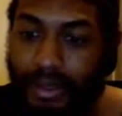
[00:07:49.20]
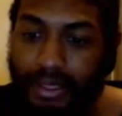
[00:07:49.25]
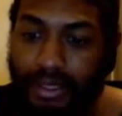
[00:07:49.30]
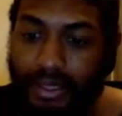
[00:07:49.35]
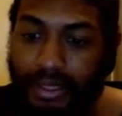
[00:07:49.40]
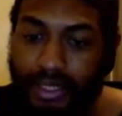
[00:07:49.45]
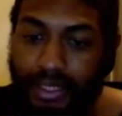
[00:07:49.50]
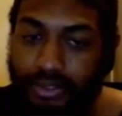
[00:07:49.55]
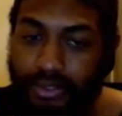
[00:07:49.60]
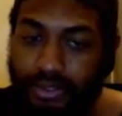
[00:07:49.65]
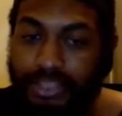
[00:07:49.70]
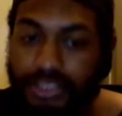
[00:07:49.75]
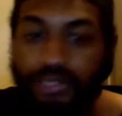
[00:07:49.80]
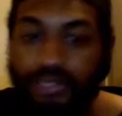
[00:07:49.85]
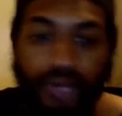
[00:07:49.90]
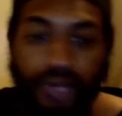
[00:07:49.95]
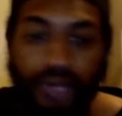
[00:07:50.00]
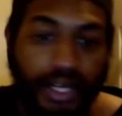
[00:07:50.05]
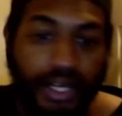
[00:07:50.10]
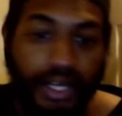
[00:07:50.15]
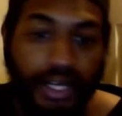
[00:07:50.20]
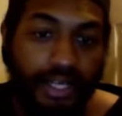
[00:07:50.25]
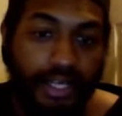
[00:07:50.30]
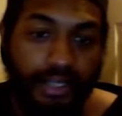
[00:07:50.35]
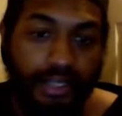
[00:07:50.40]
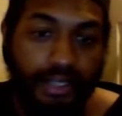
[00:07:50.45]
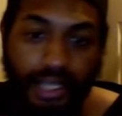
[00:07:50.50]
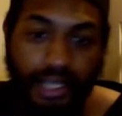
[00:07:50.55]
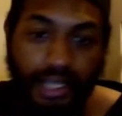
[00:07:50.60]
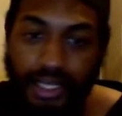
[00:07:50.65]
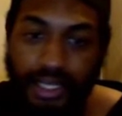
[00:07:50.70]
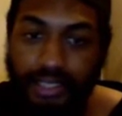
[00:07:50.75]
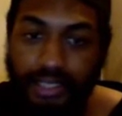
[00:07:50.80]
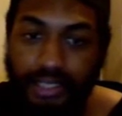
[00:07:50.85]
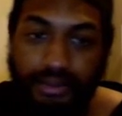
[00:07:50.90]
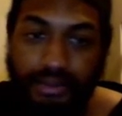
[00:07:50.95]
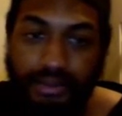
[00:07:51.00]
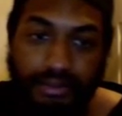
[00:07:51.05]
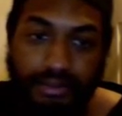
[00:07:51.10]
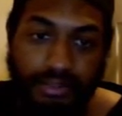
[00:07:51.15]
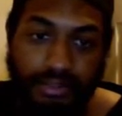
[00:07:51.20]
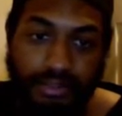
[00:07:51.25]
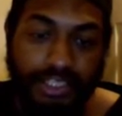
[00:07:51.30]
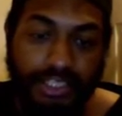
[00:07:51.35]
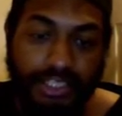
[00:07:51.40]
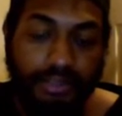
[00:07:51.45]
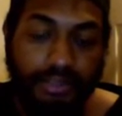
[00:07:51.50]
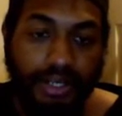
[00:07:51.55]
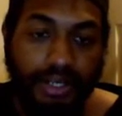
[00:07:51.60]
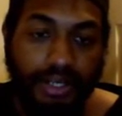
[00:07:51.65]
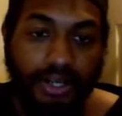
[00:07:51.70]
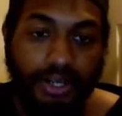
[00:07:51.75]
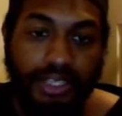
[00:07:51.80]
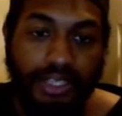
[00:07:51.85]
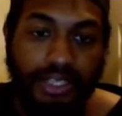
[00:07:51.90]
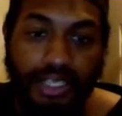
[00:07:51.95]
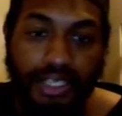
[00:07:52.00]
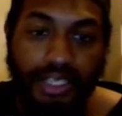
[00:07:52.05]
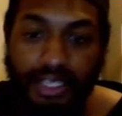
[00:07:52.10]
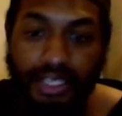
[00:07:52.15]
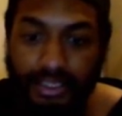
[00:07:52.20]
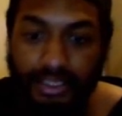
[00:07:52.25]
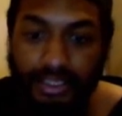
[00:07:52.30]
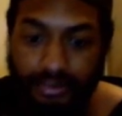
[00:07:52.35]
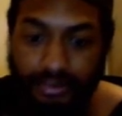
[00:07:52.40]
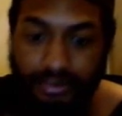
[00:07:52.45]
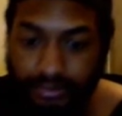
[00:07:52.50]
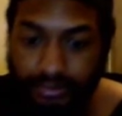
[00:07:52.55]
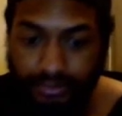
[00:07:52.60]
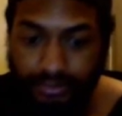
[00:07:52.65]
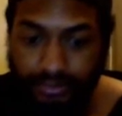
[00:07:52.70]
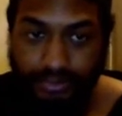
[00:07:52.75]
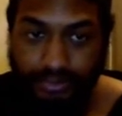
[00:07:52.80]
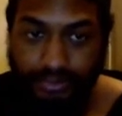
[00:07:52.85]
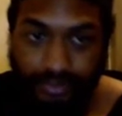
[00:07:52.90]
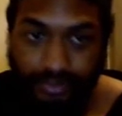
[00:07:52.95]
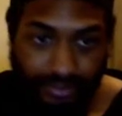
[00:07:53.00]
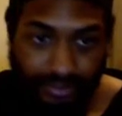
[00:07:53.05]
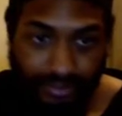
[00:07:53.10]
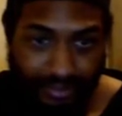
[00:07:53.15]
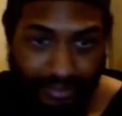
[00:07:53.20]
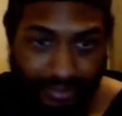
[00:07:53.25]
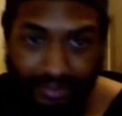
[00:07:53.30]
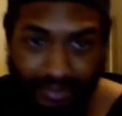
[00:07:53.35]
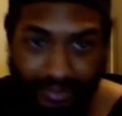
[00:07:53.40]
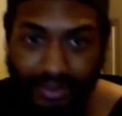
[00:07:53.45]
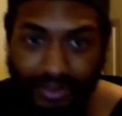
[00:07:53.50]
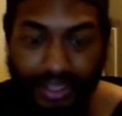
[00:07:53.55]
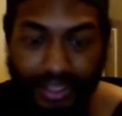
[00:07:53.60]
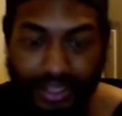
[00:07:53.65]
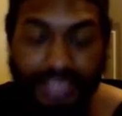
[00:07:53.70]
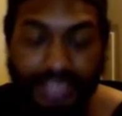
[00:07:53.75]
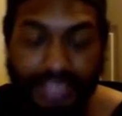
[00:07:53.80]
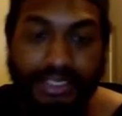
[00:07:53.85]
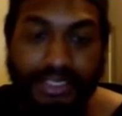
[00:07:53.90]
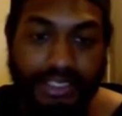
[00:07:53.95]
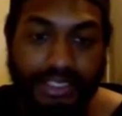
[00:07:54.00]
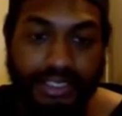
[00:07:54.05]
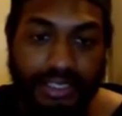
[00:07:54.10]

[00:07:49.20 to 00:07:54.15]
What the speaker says: Like Kristen Wiig, Melissa McCarthy, and Leslie,